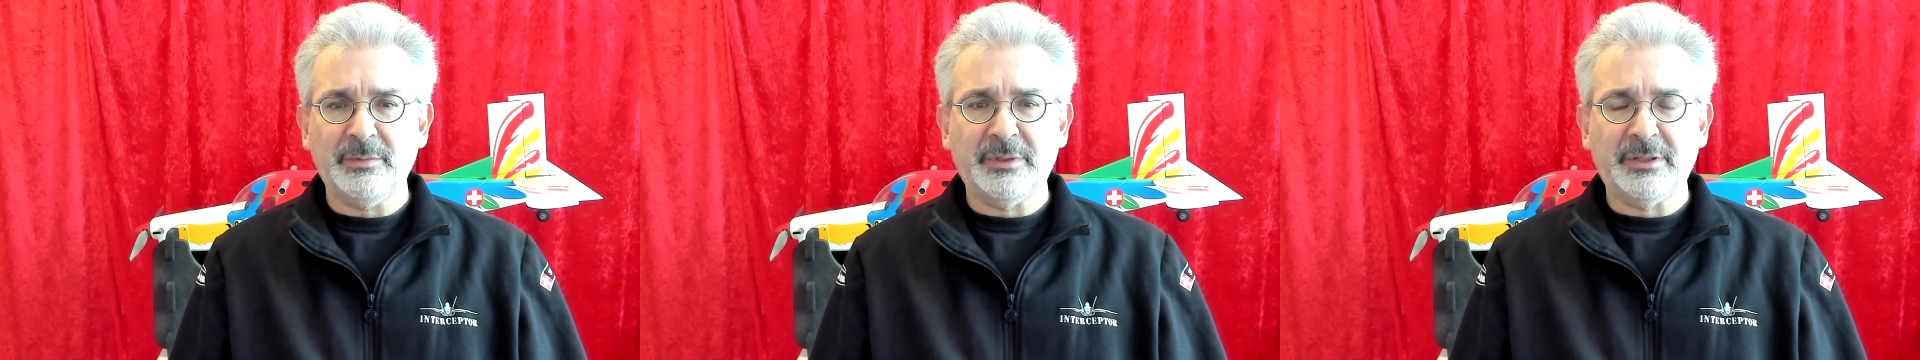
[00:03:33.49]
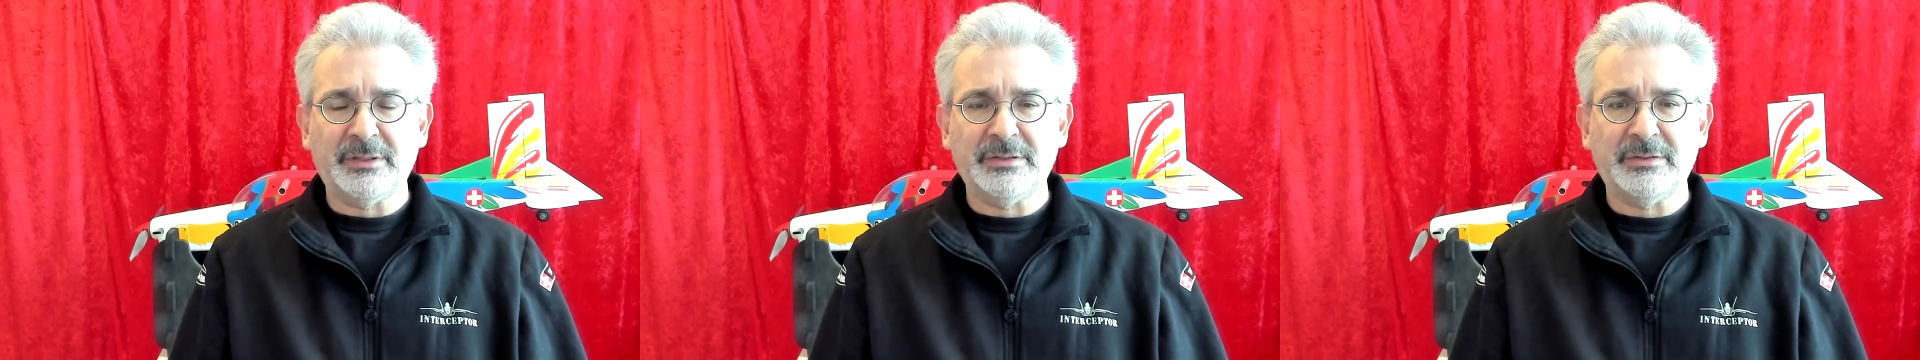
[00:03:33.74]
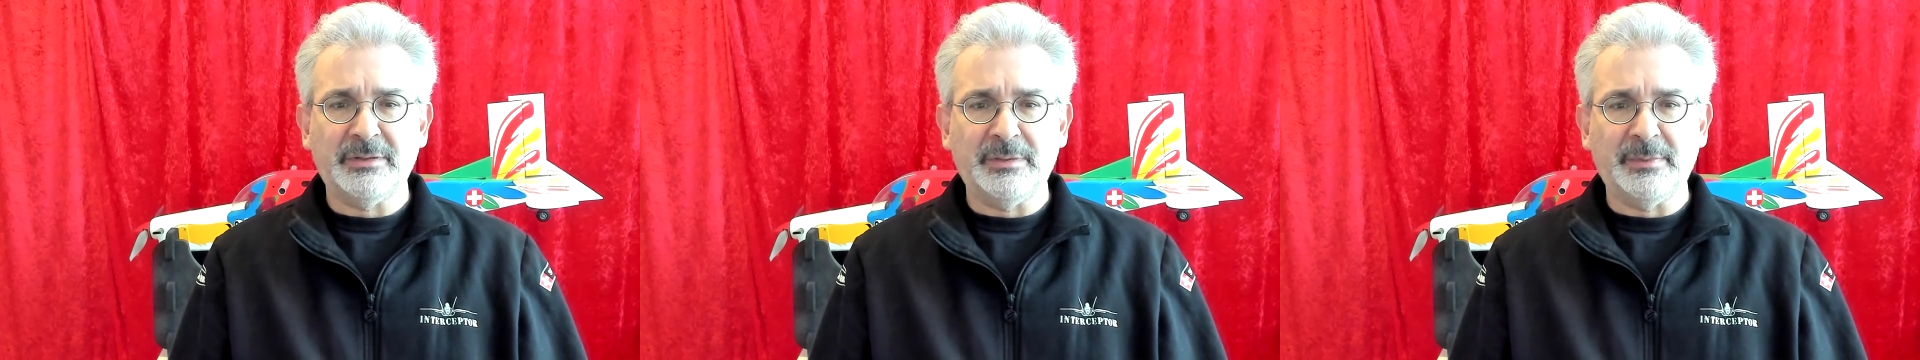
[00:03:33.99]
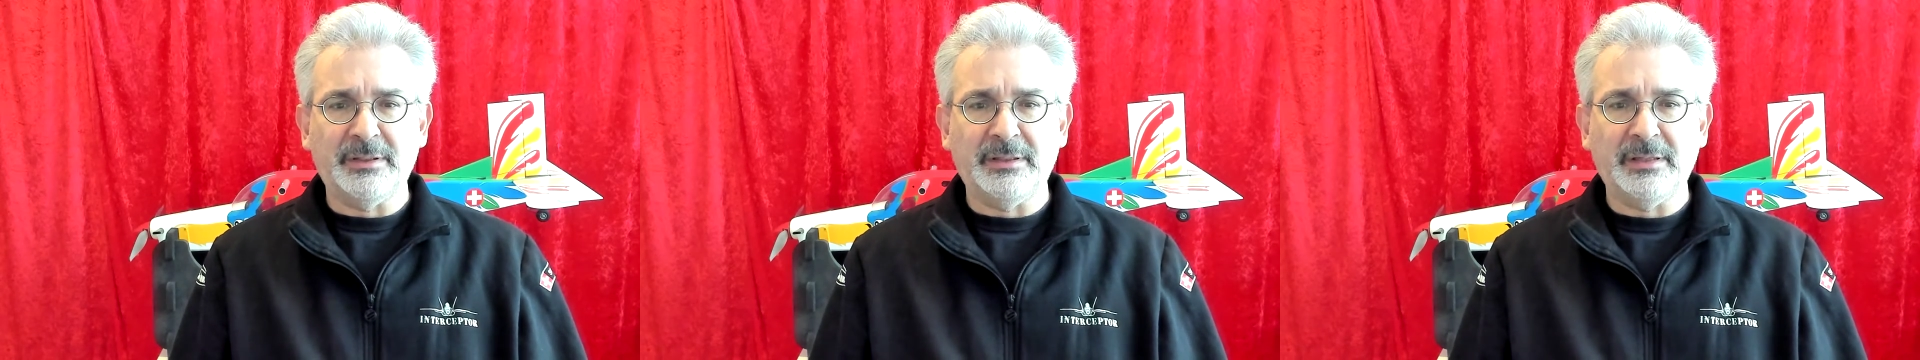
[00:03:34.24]
We are
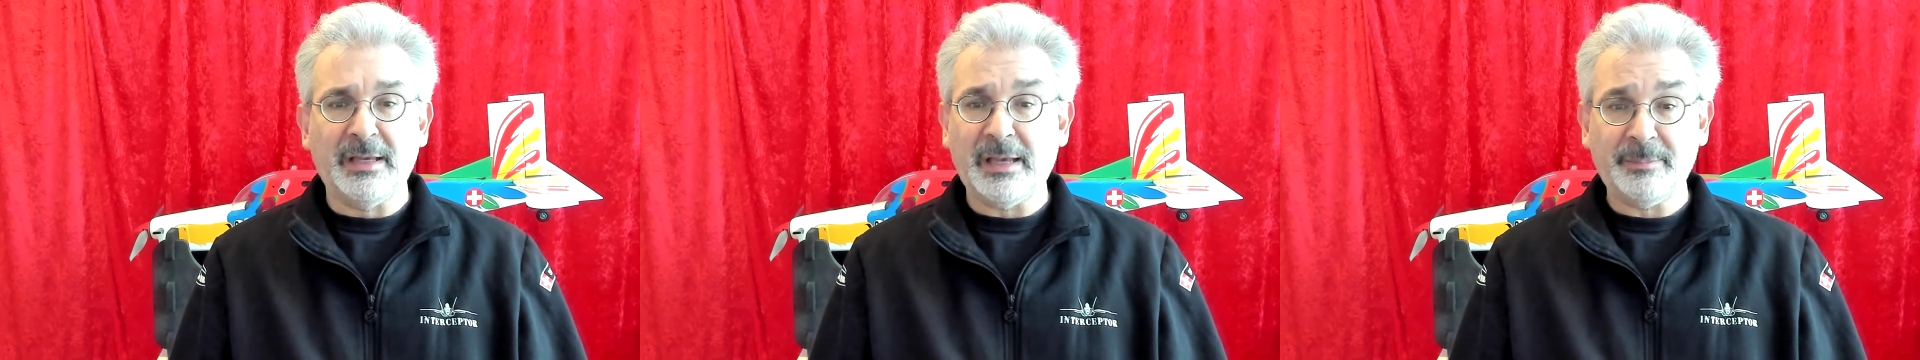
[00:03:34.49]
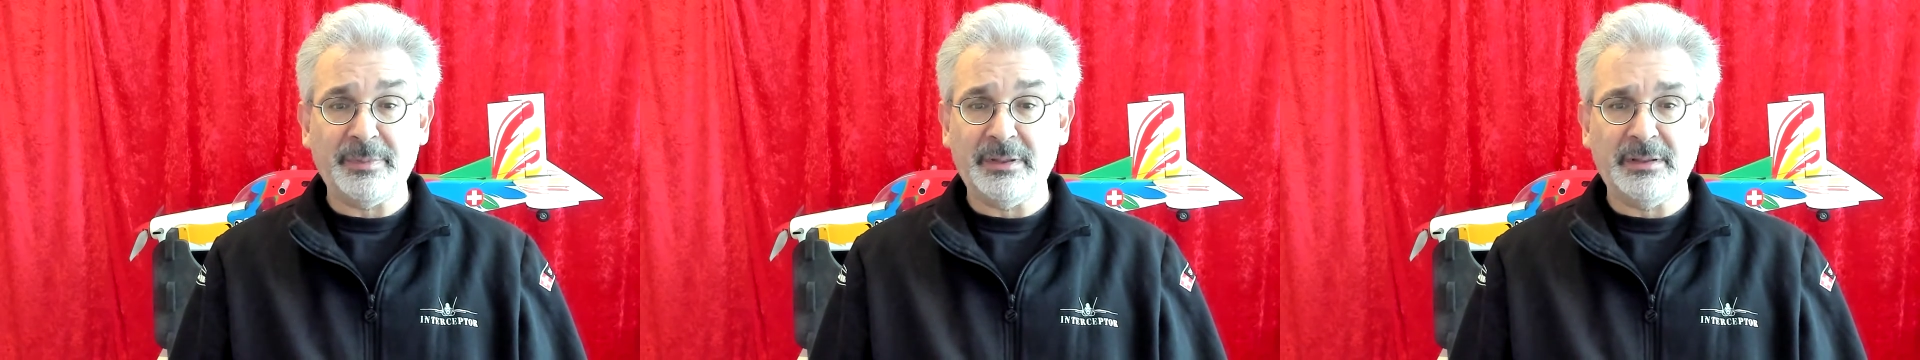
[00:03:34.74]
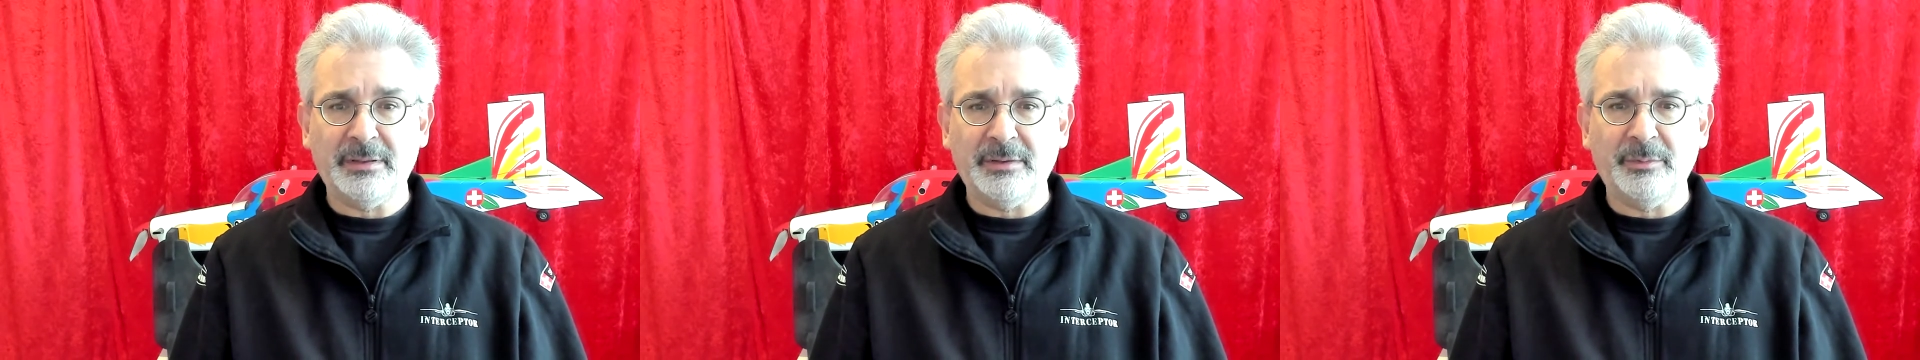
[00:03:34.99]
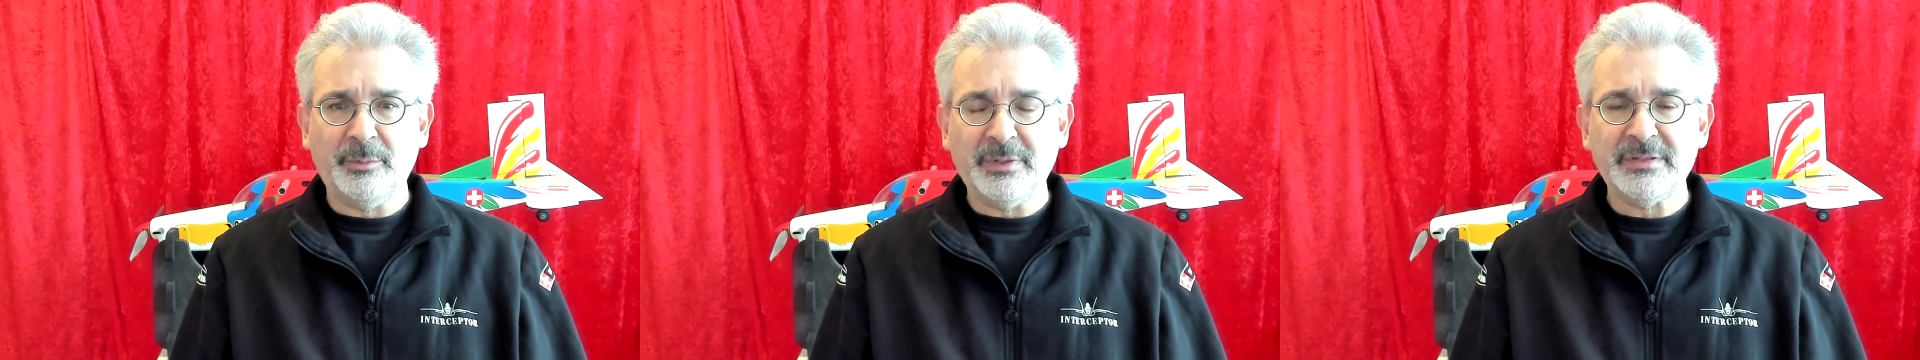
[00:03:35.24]
extremely happy
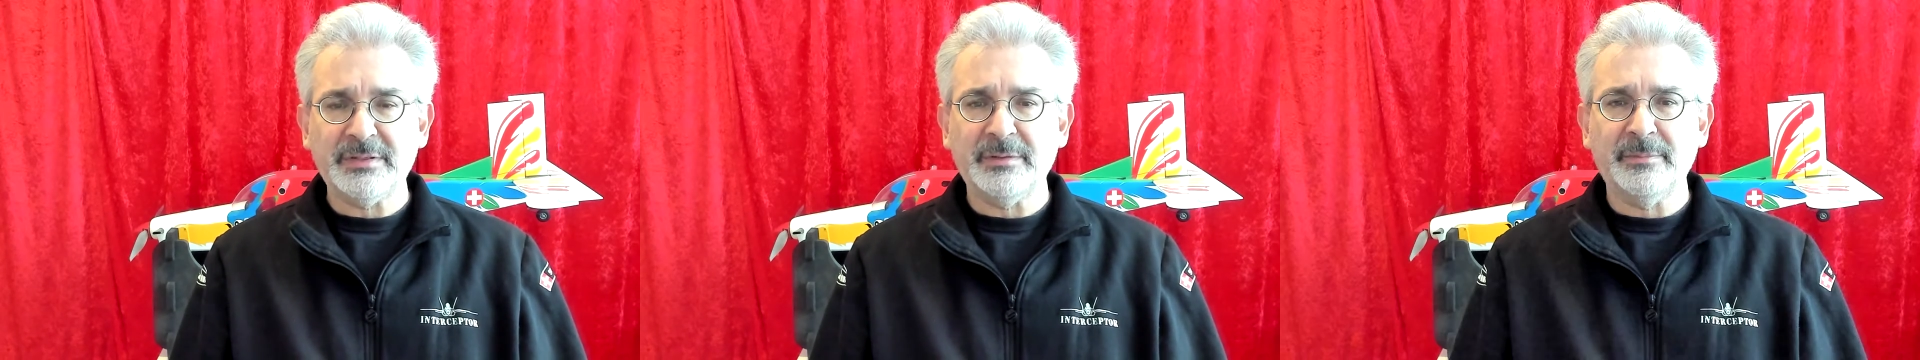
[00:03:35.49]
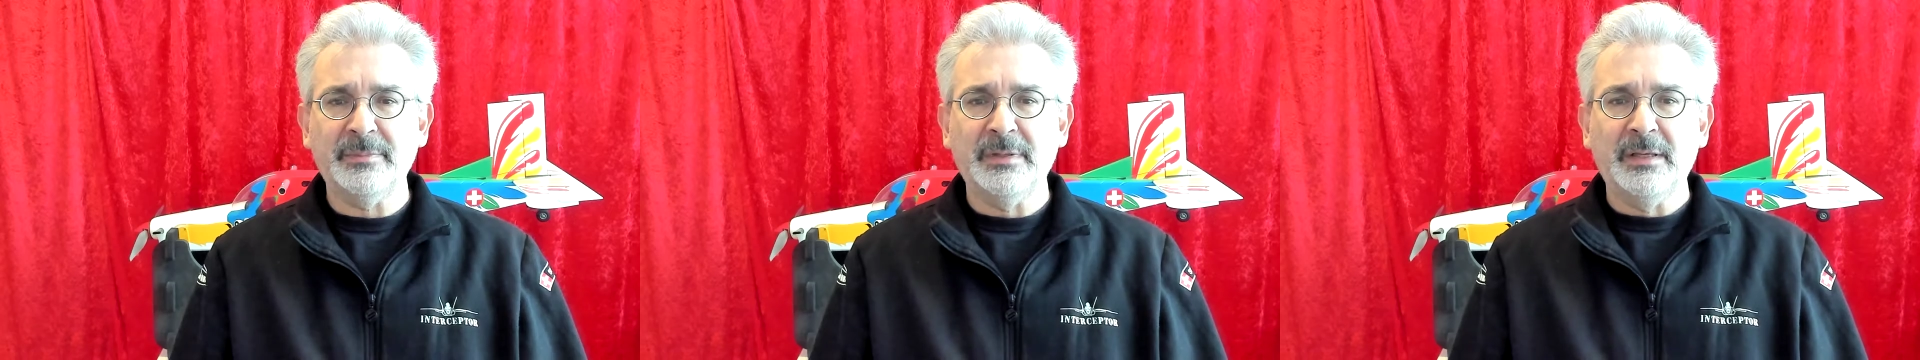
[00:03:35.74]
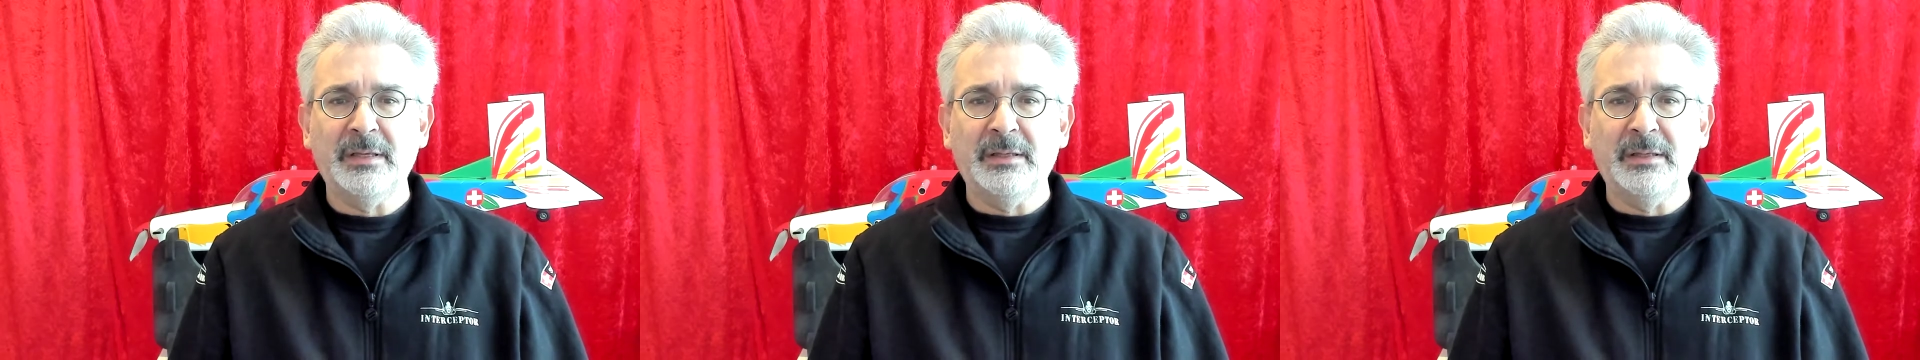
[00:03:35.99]
with them.